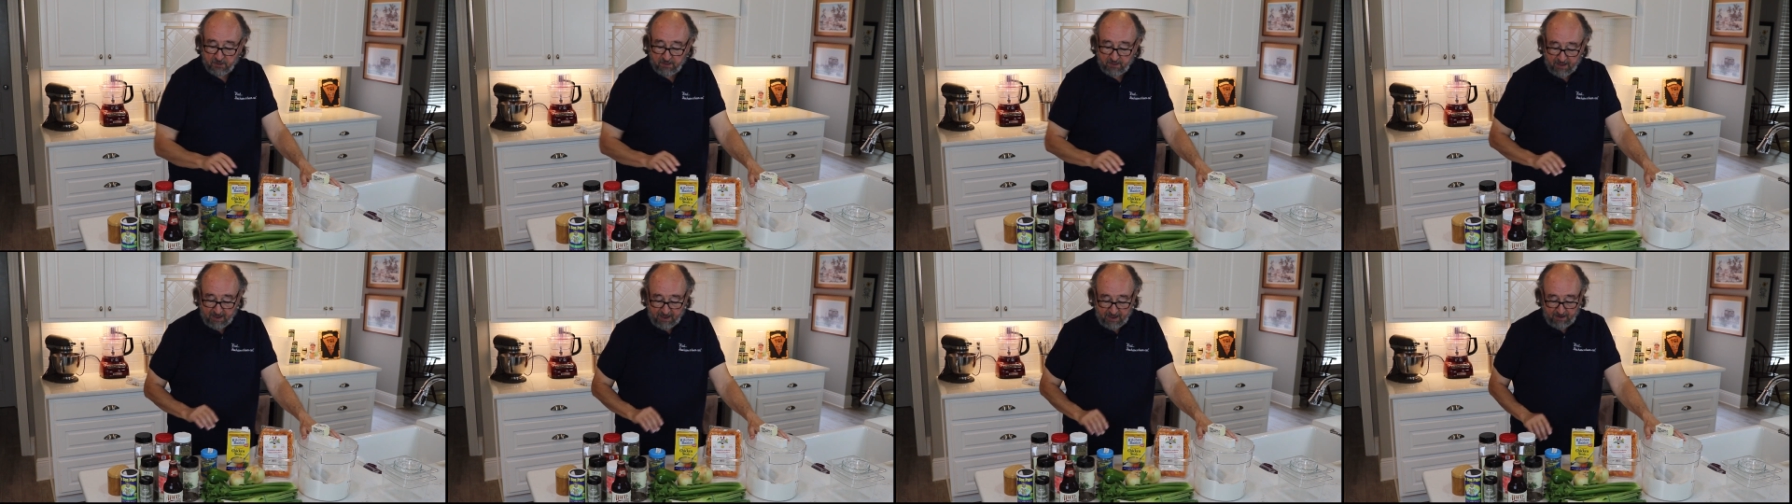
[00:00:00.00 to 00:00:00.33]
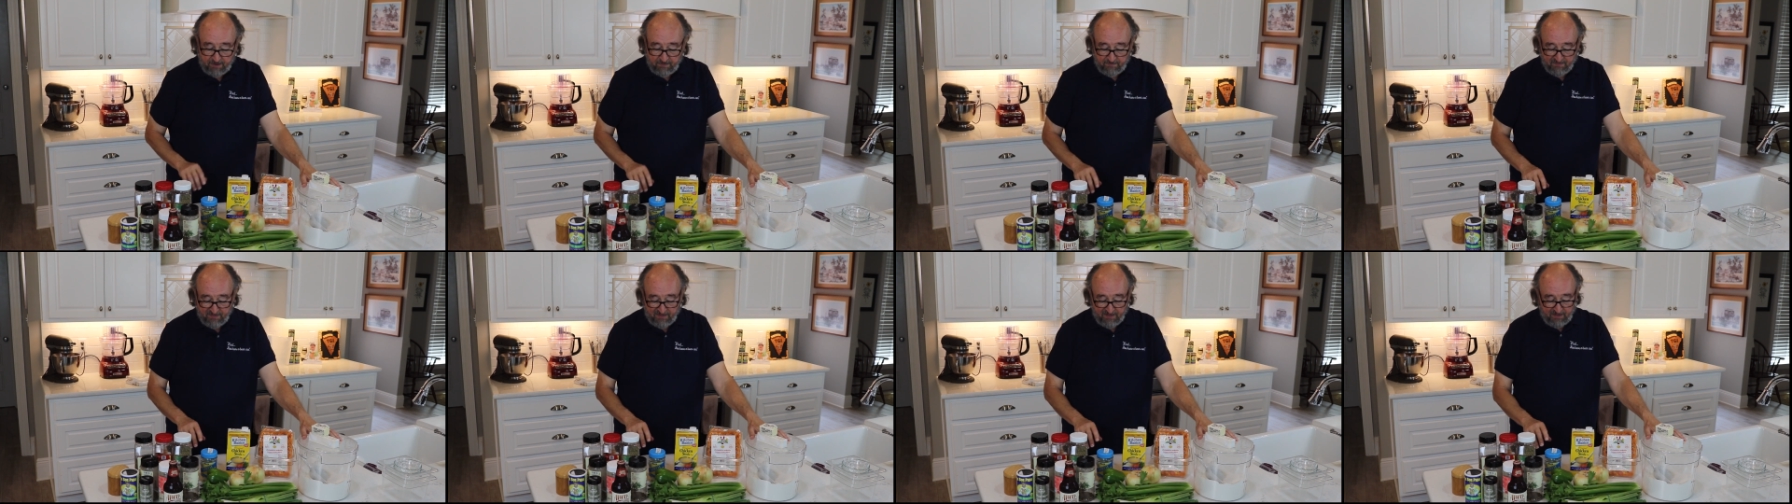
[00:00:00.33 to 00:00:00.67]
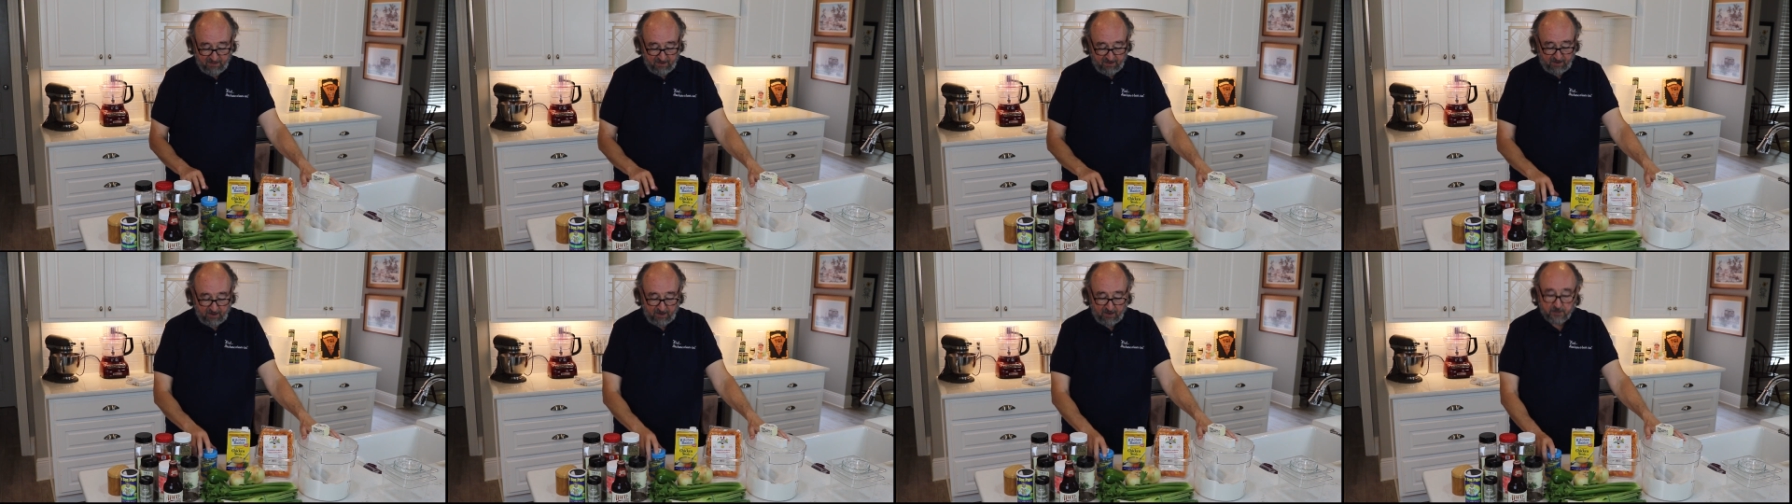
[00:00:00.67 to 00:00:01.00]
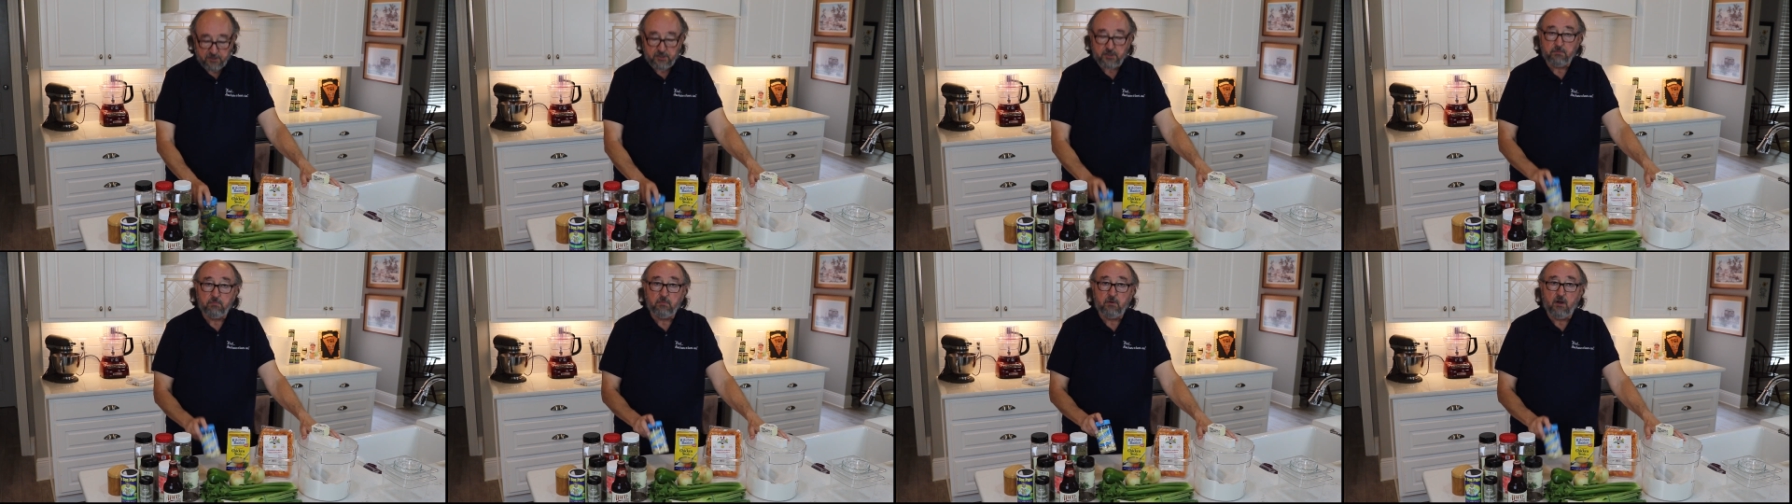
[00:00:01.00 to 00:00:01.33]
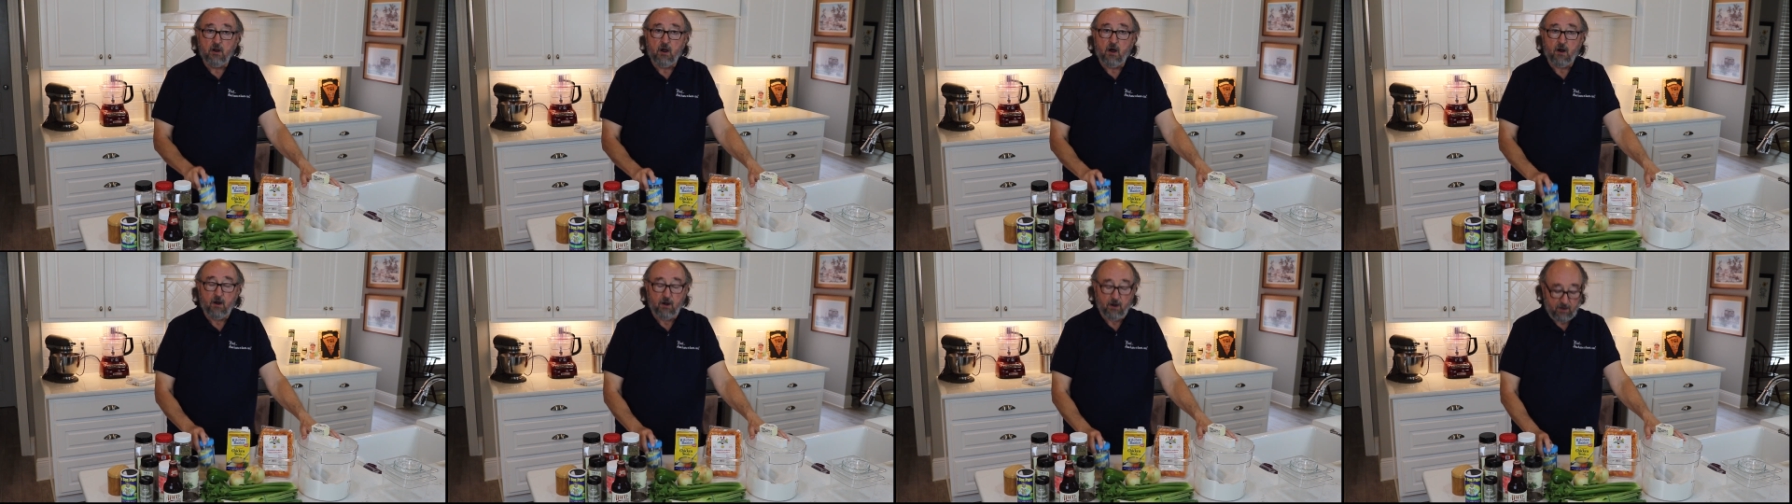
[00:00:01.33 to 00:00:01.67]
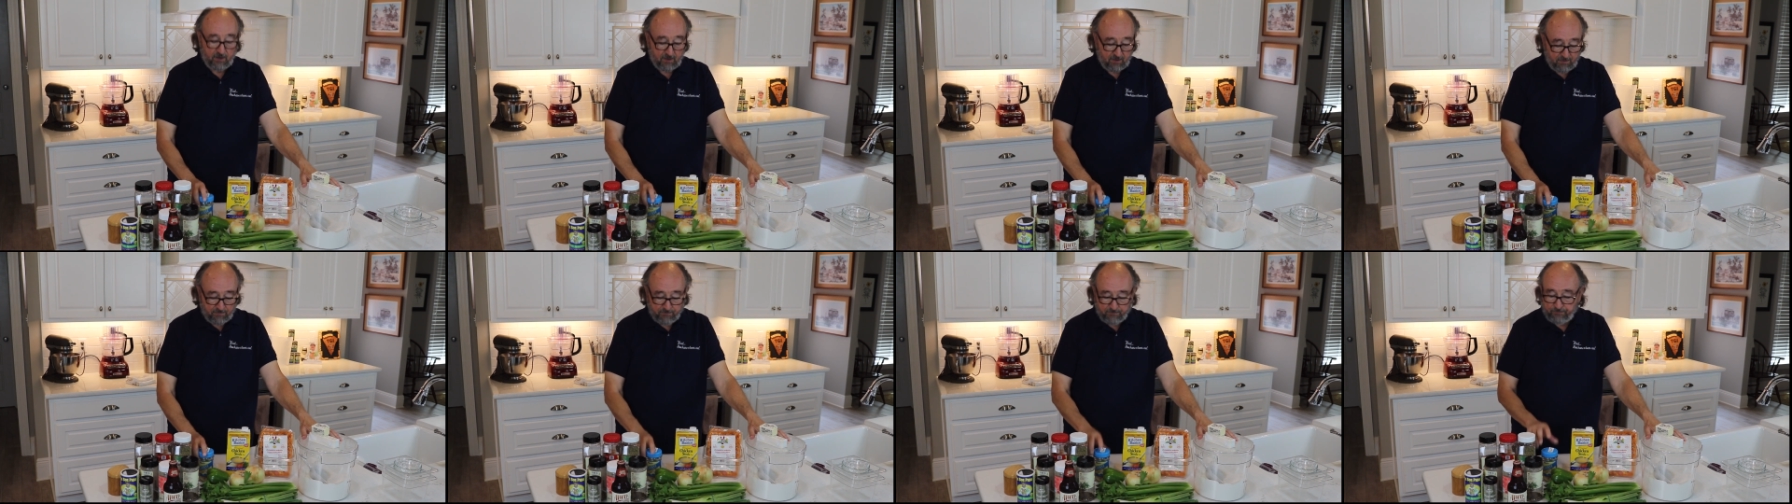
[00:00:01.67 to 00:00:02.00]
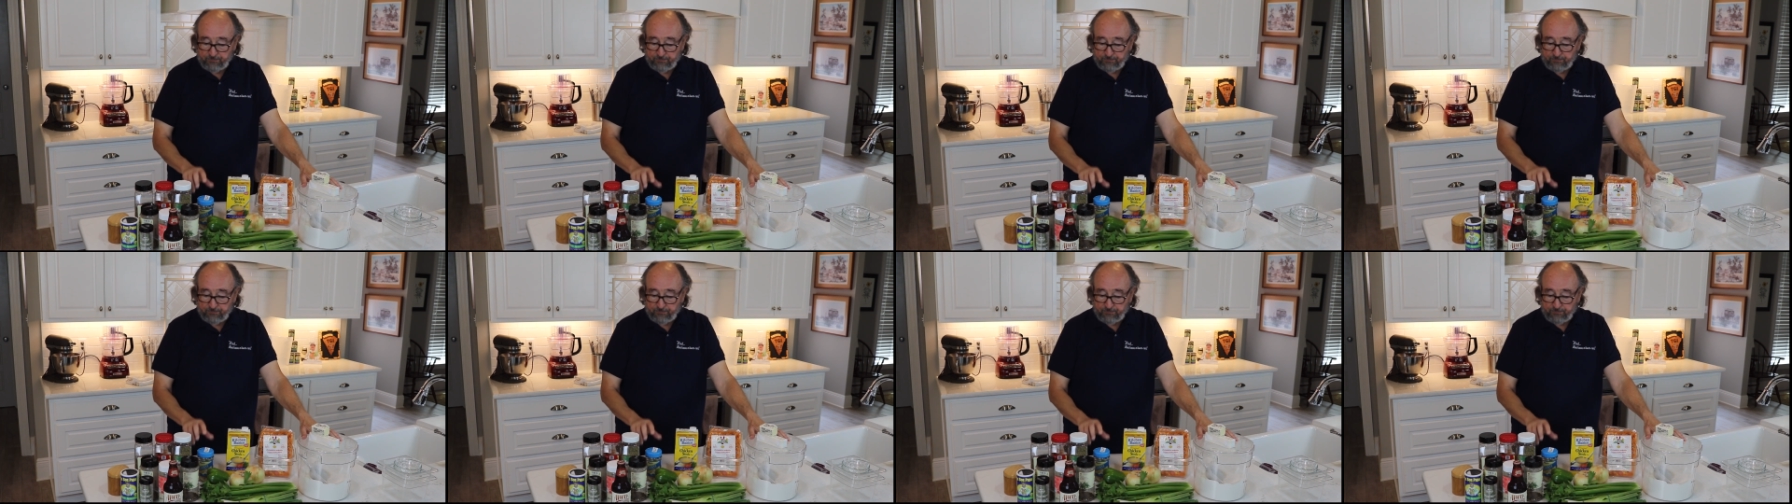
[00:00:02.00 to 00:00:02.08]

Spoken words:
that and some garlic.